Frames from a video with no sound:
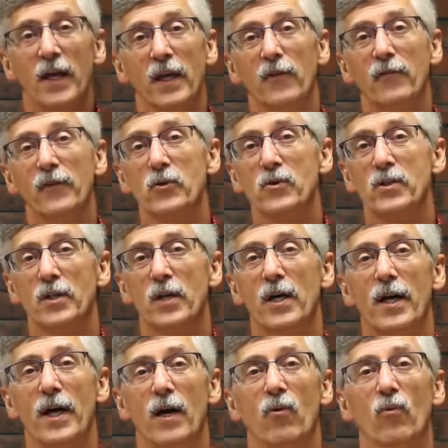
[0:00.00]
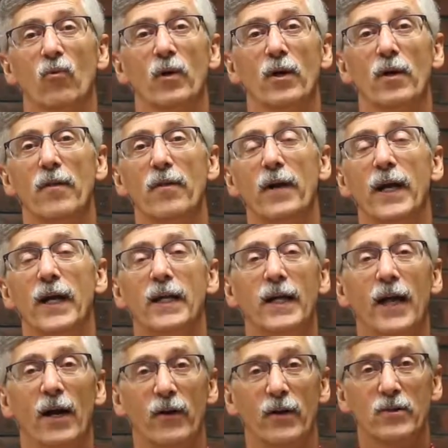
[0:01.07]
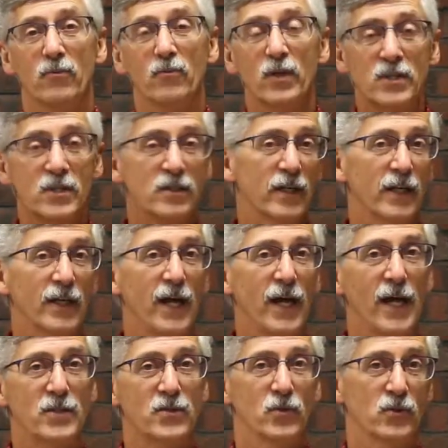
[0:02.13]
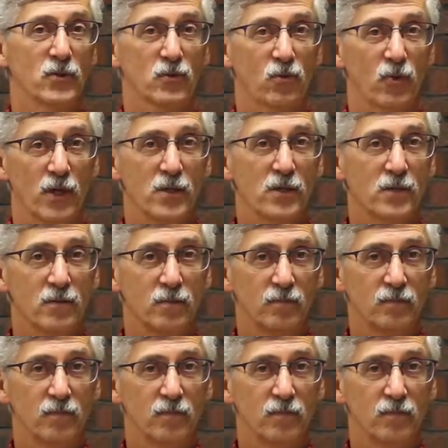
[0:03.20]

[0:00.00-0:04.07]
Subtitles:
If you start out with a characteristic hazardous waste